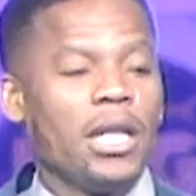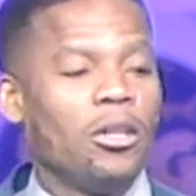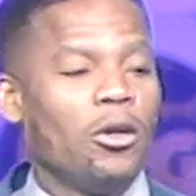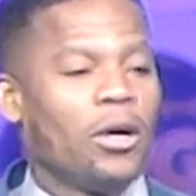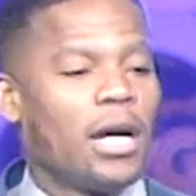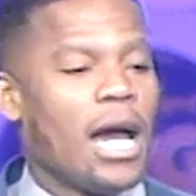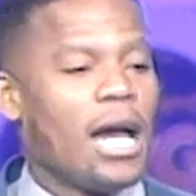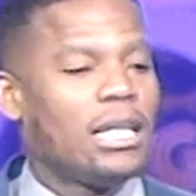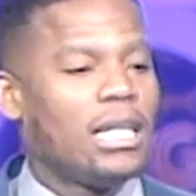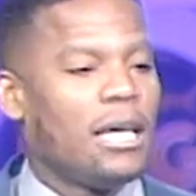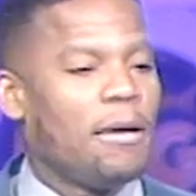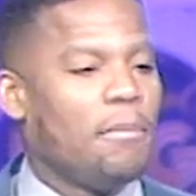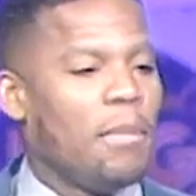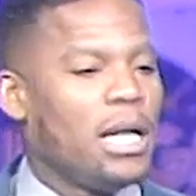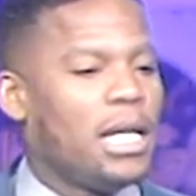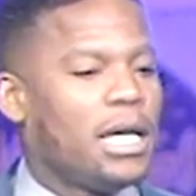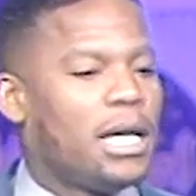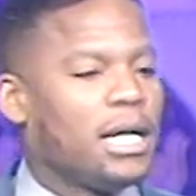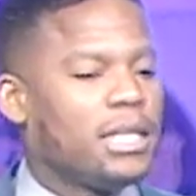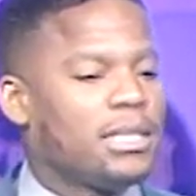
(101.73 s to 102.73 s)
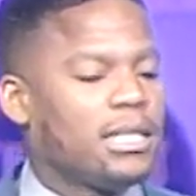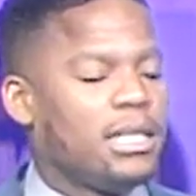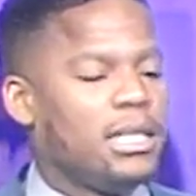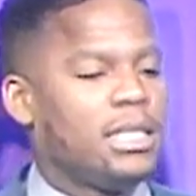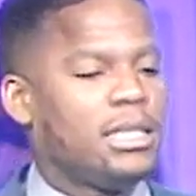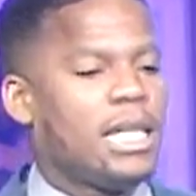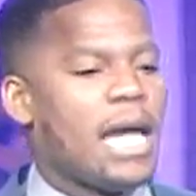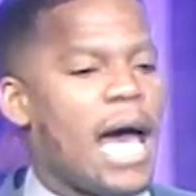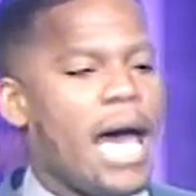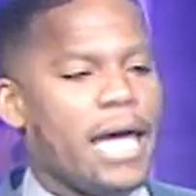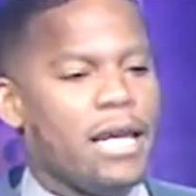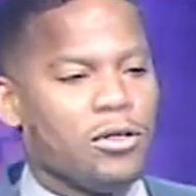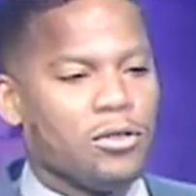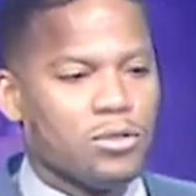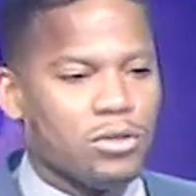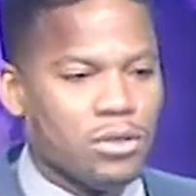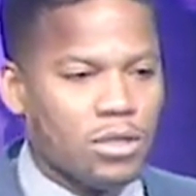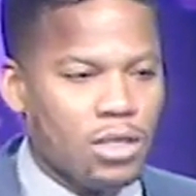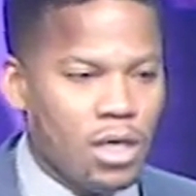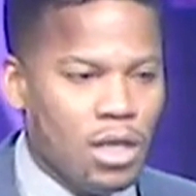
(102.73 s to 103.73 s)
no goddamn money because of the titles.
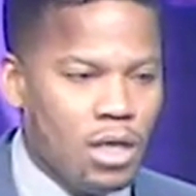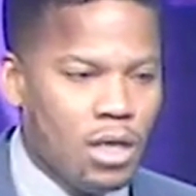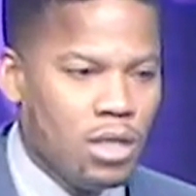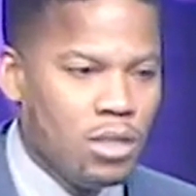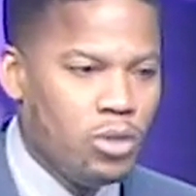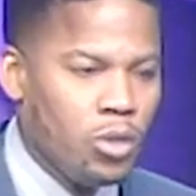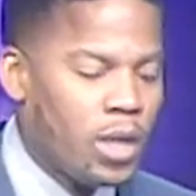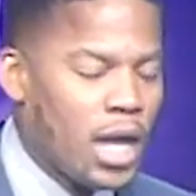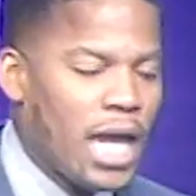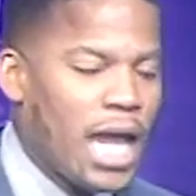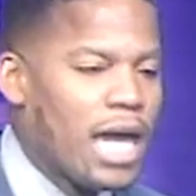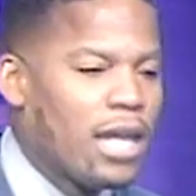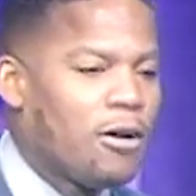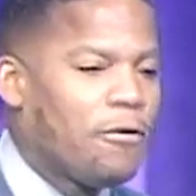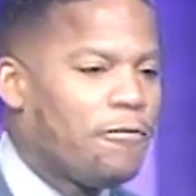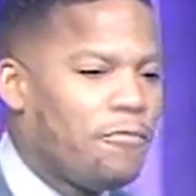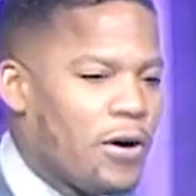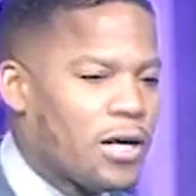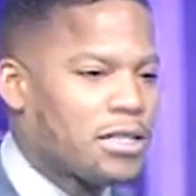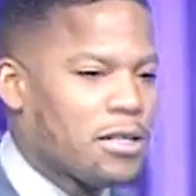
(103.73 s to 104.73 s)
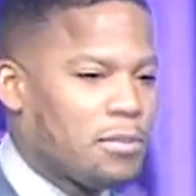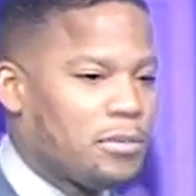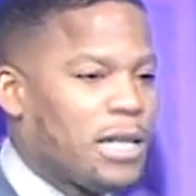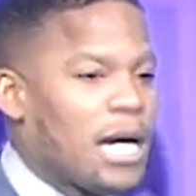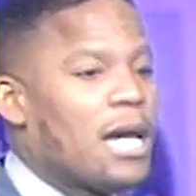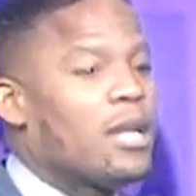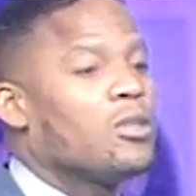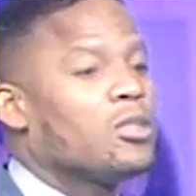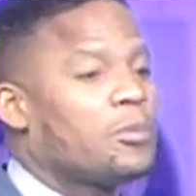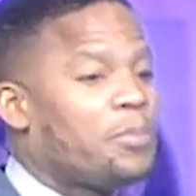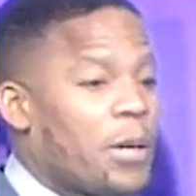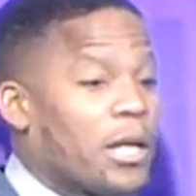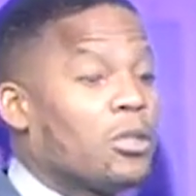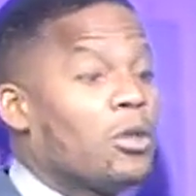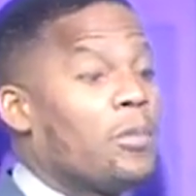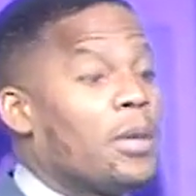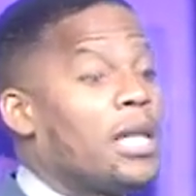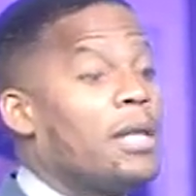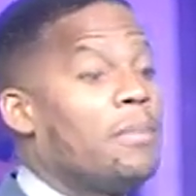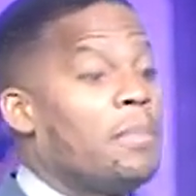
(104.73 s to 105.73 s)
You can't have no fucked up title and expect
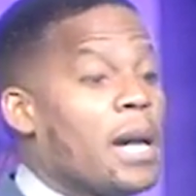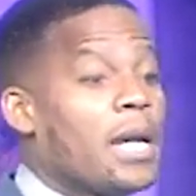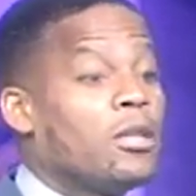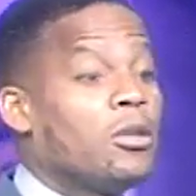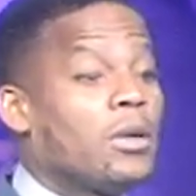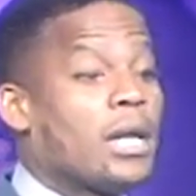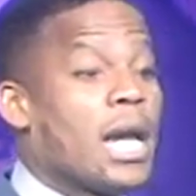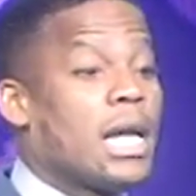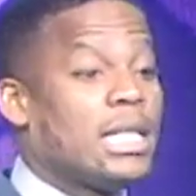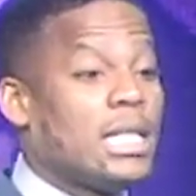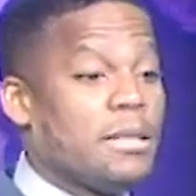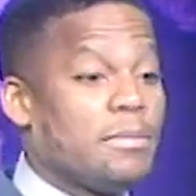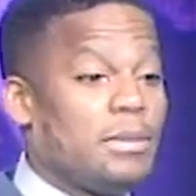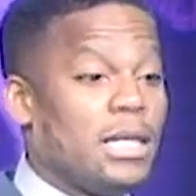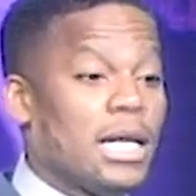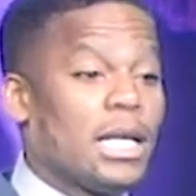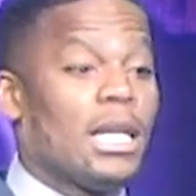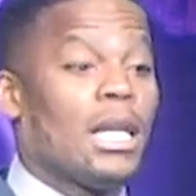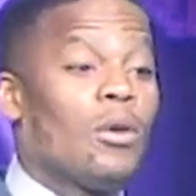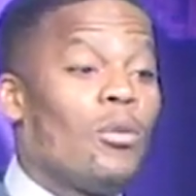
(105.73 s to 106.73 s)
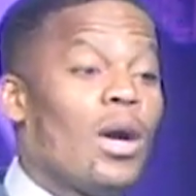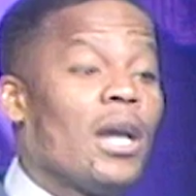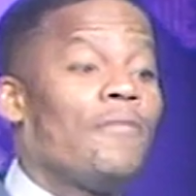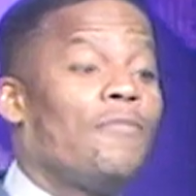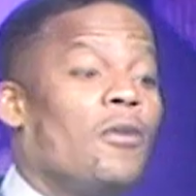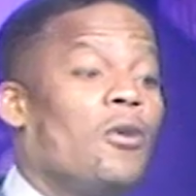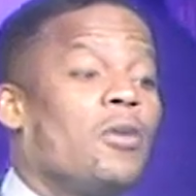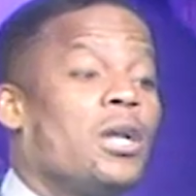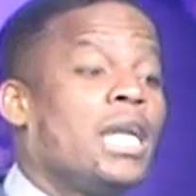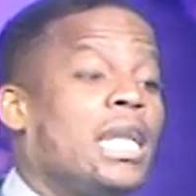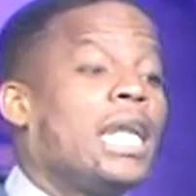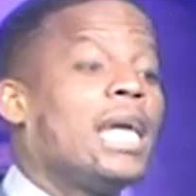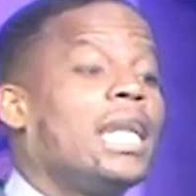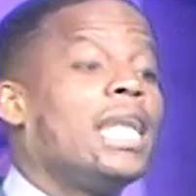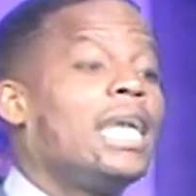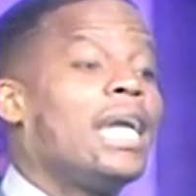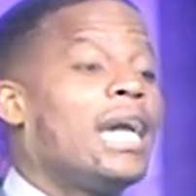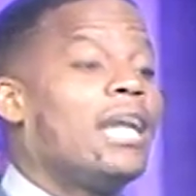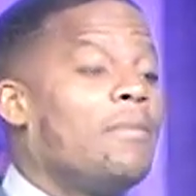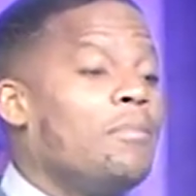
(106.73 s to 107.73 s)
nobody to buy no goddamn ticket. Like, white folk in
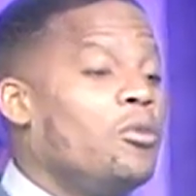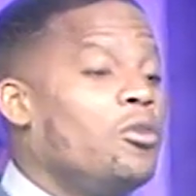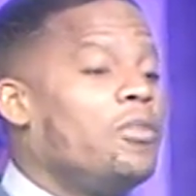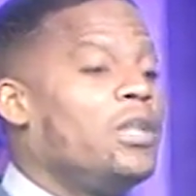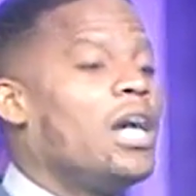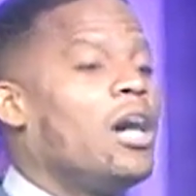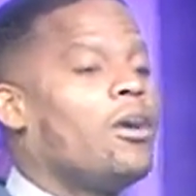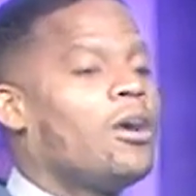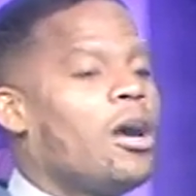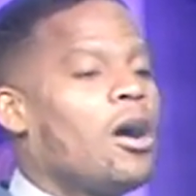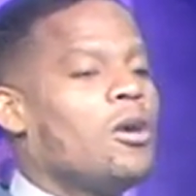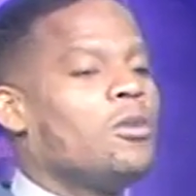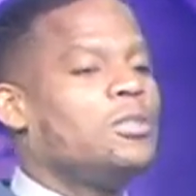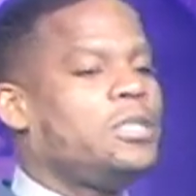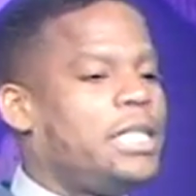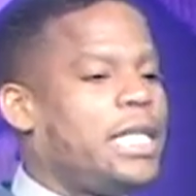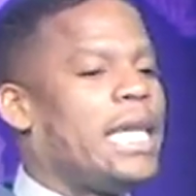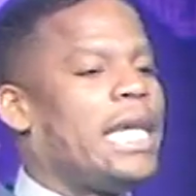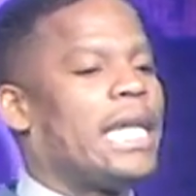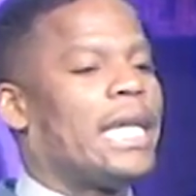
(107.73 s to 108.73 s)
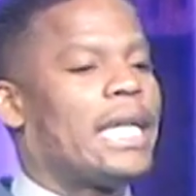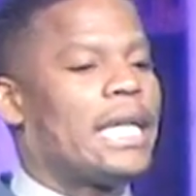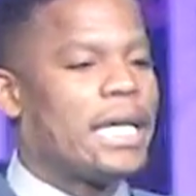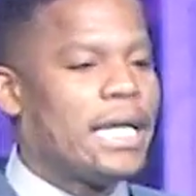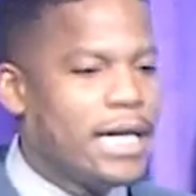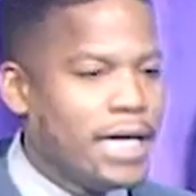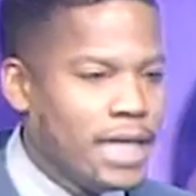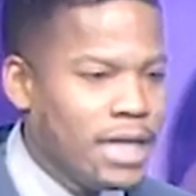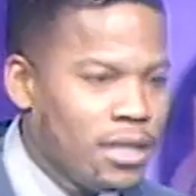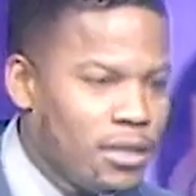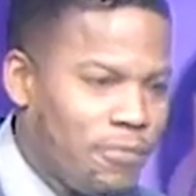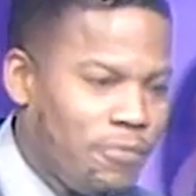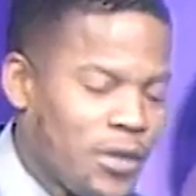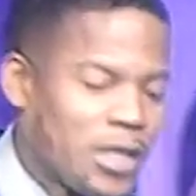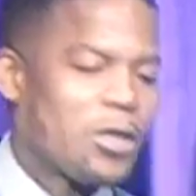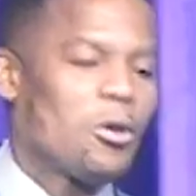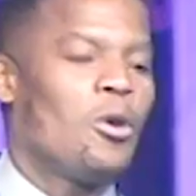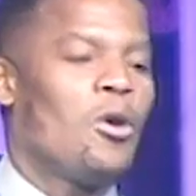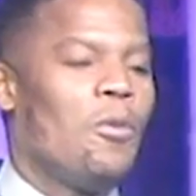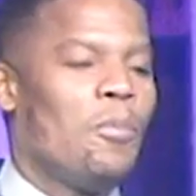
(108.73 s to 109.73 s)
L.A. got a movie out called Dick. The
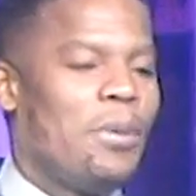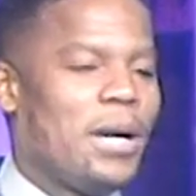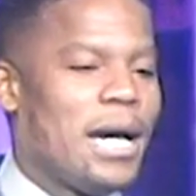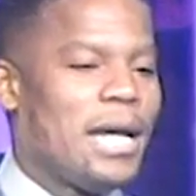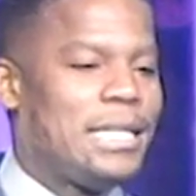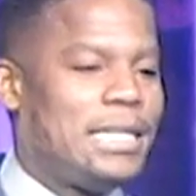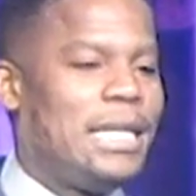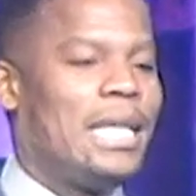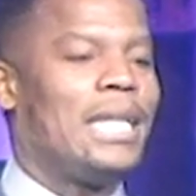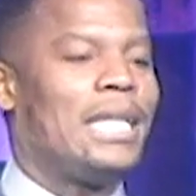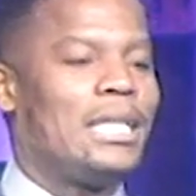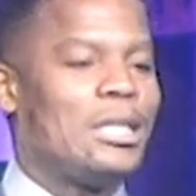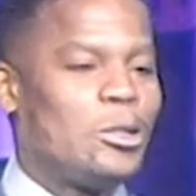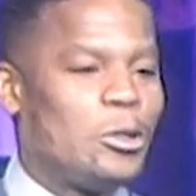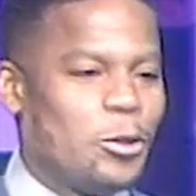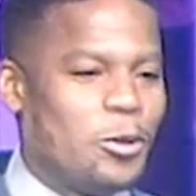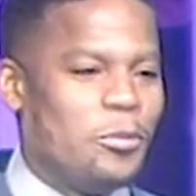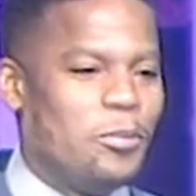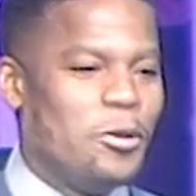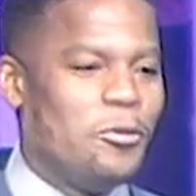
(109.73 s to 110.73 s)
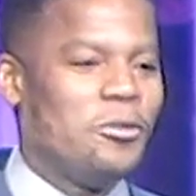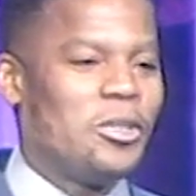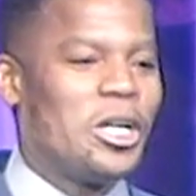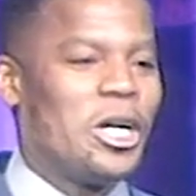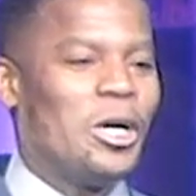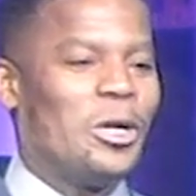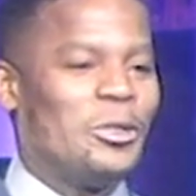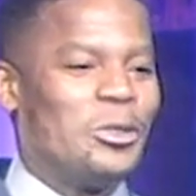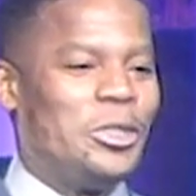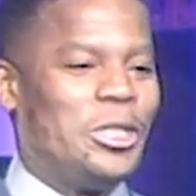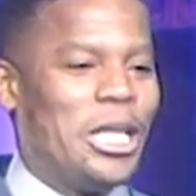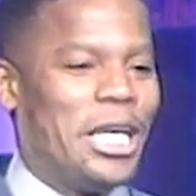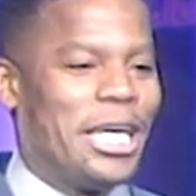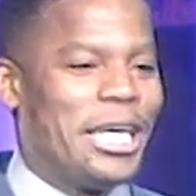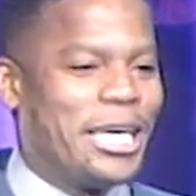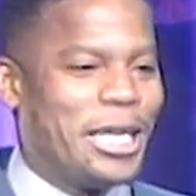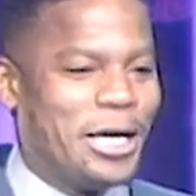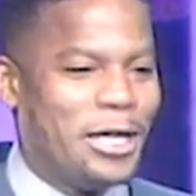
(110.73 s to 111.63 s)
fuck you gonna buy a ticket to a movie called Dick?